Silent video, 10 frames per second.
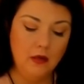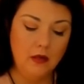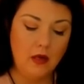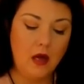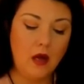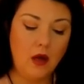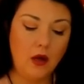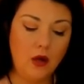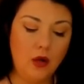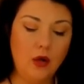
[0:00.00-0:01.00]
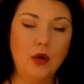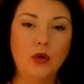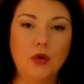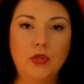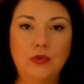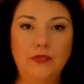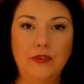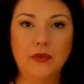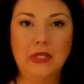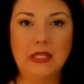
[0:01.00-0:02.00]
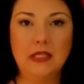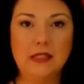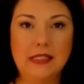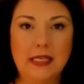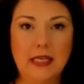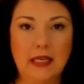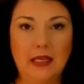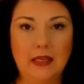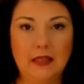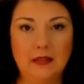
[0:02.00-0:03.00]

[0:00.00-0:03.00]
Oh, you feel guilty.